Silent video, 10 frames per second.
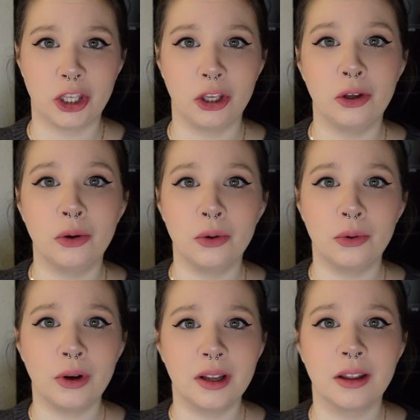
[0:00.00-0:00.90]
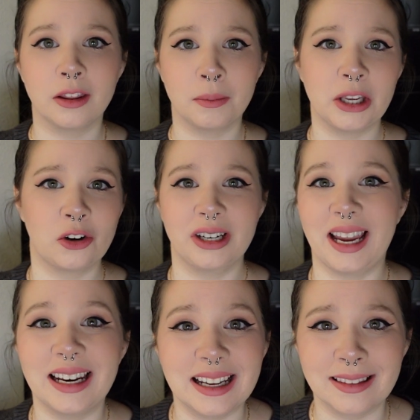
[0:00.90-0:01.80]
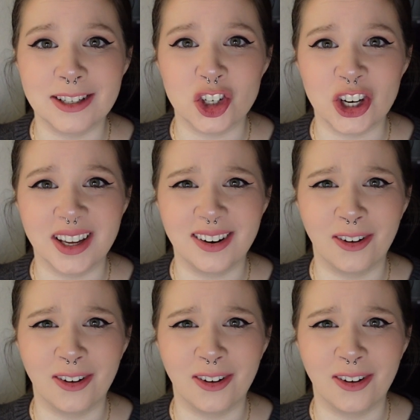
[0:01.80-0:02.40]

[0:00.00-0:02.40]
Cue the me creating this shit,